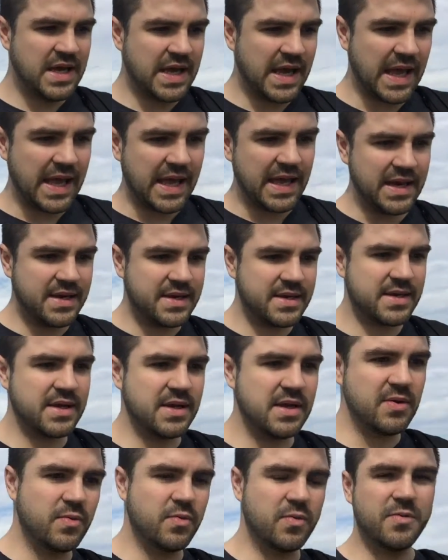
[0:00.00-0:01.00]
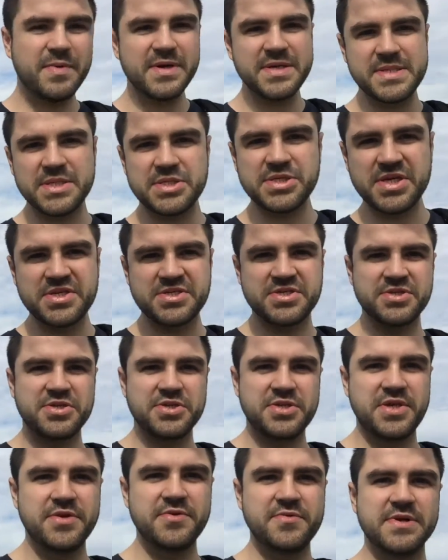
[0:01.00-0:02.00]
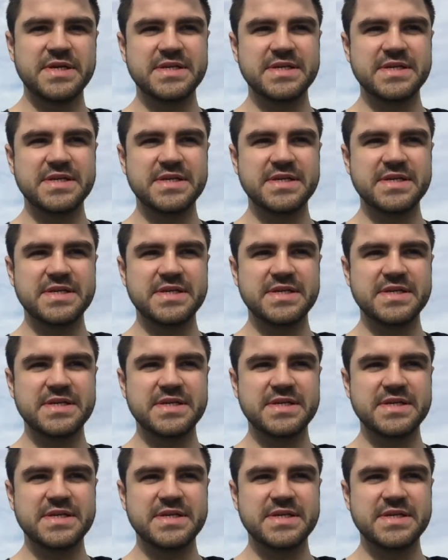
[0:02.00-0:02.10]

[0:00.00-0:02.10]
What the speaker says: And one of my suggestions to you